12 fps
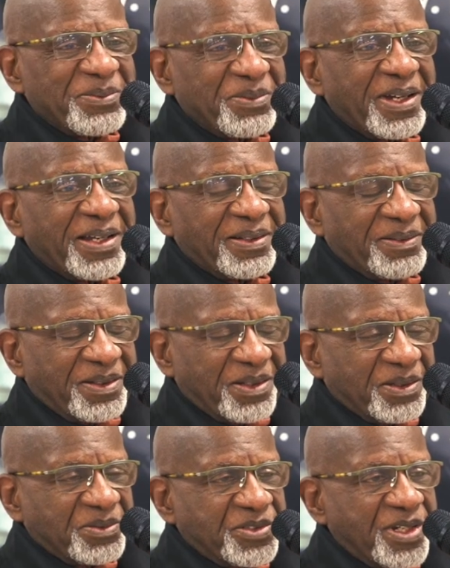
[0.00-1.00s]
Right.
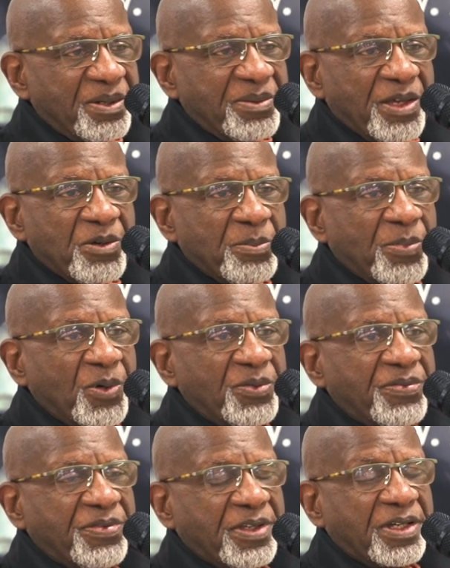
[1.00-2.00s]
No, Jerry, they were
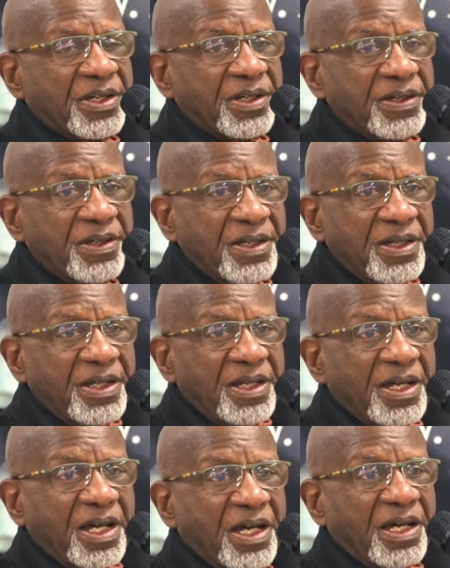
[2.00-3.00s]
both
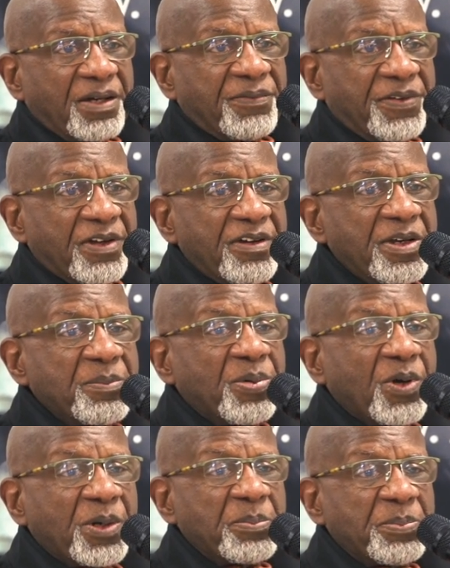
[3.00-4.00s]
very
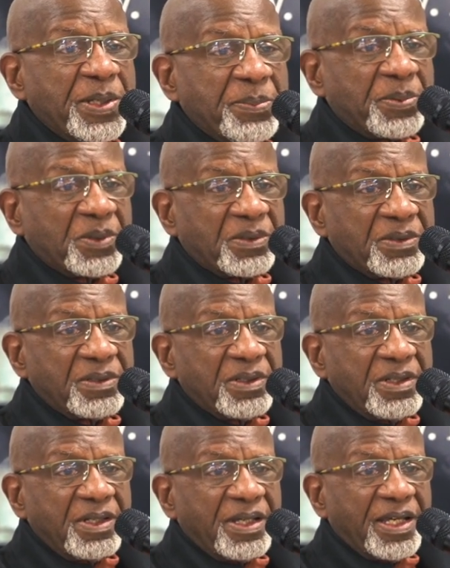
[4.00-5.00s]
important people
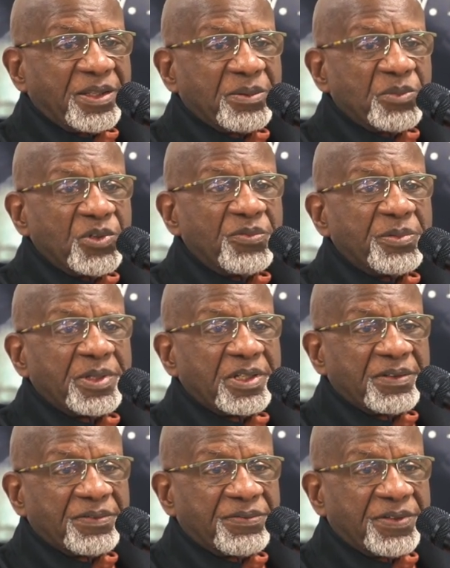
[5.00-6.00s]
in the movement
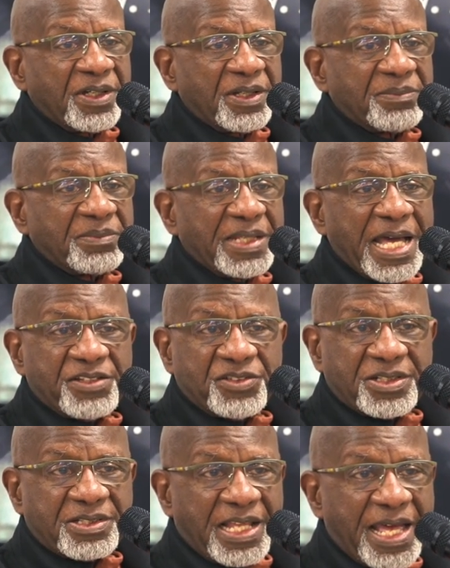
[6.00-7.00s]
of not
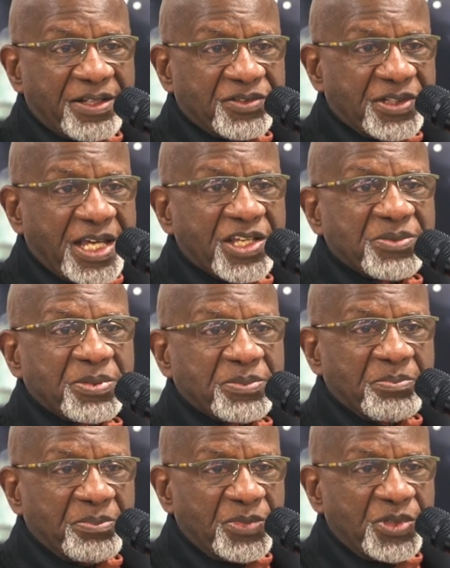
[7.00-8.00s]
just Latin jazz, but
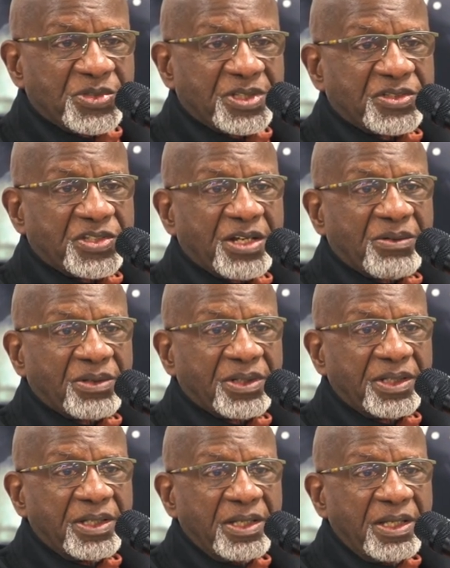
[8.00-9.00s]
music generally.